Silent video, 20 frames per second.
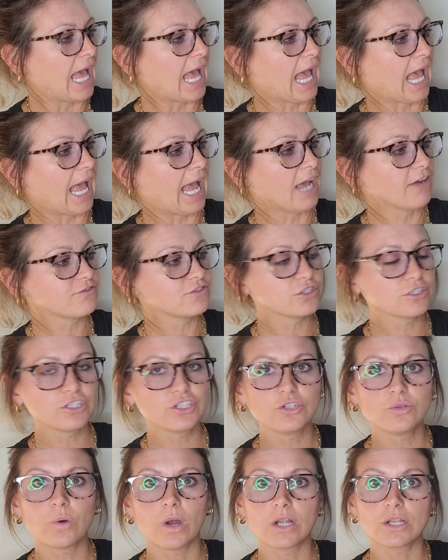After
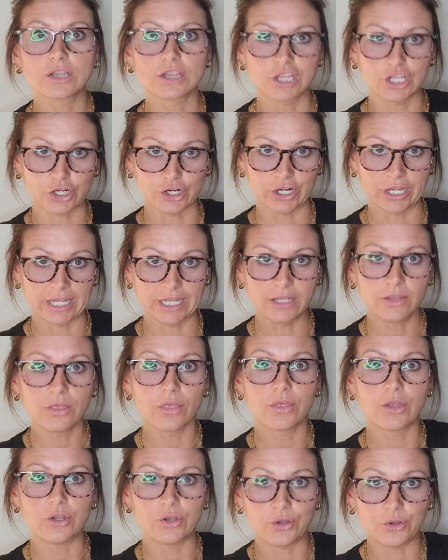you are learning
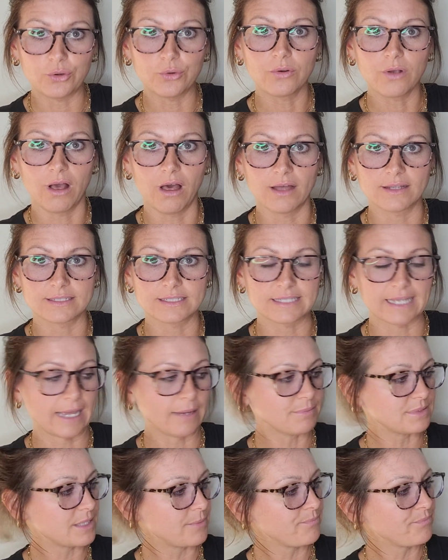the new
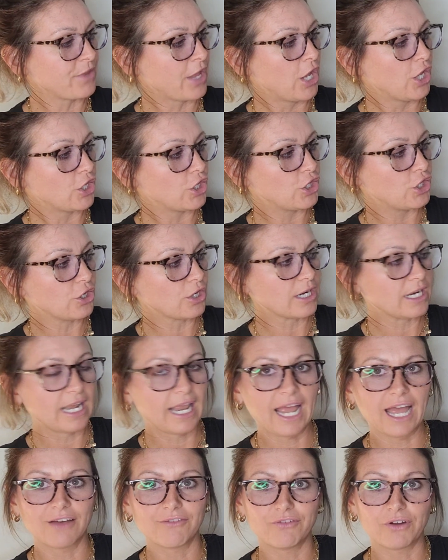concepts, you're going to
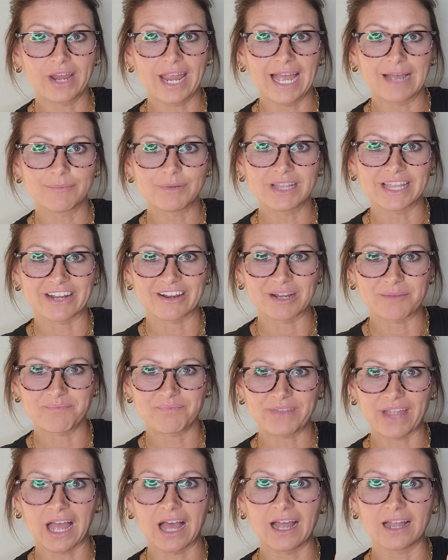have vocabulary.
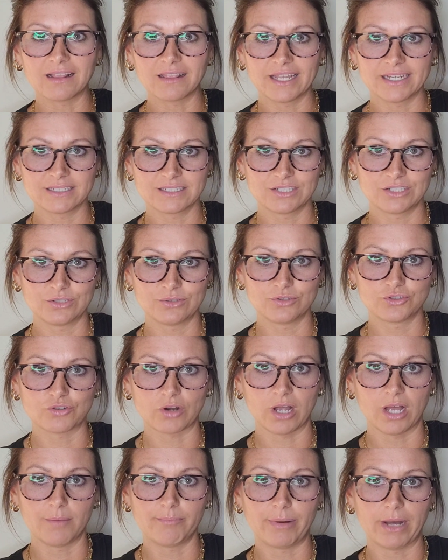I like to
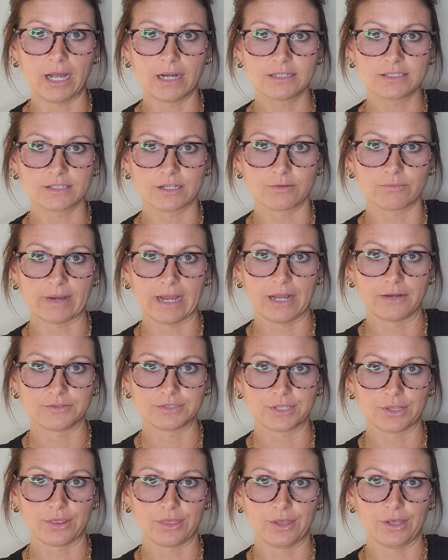draw a box around
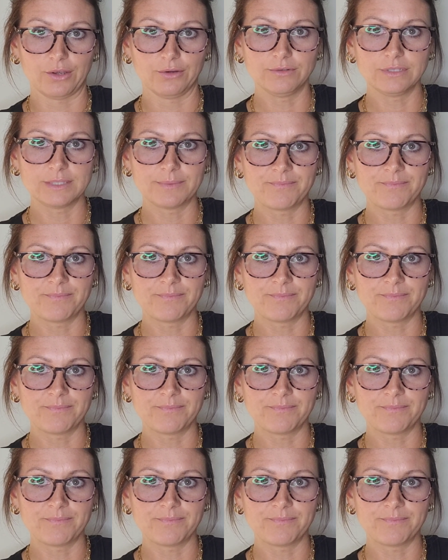those.